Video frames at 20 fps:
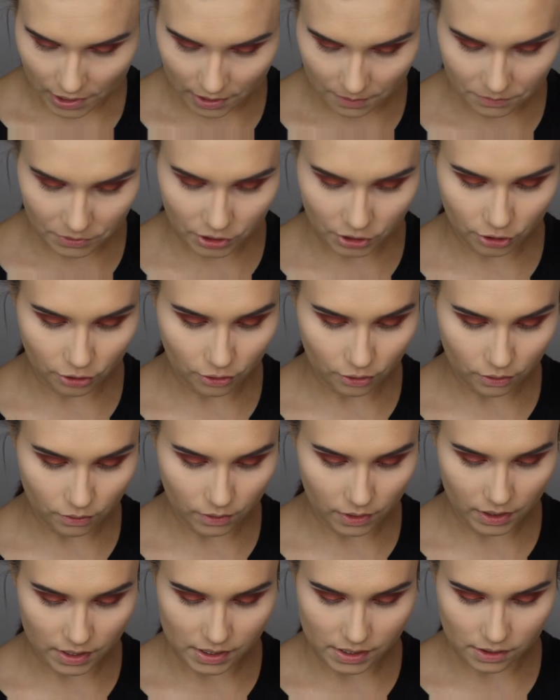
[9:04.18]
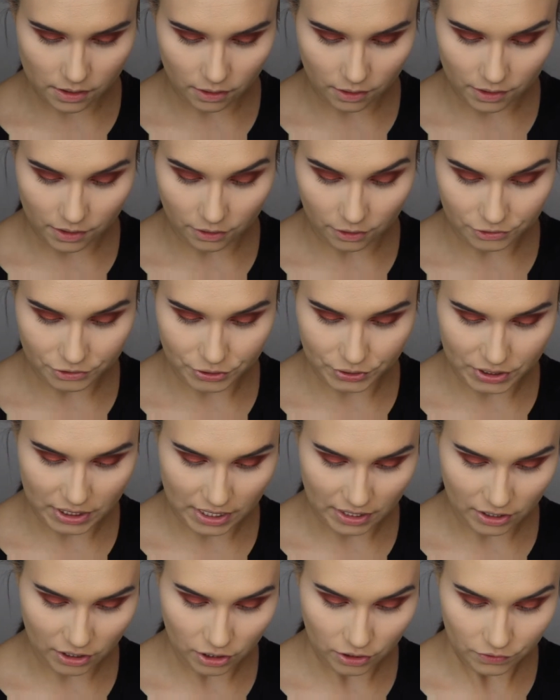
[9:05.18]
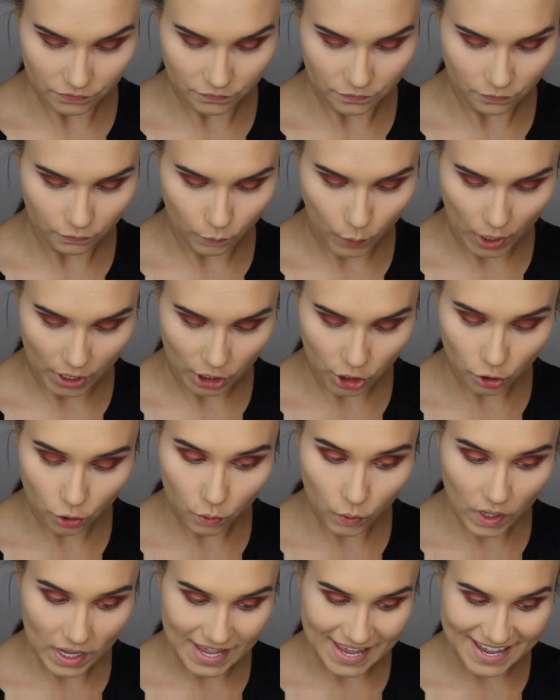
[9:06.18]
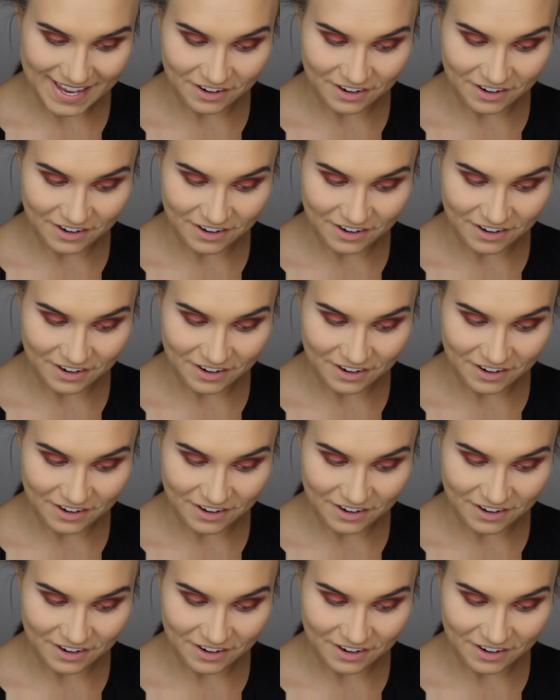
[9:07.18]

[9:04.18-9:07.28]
am going to go in and also take En Fuego,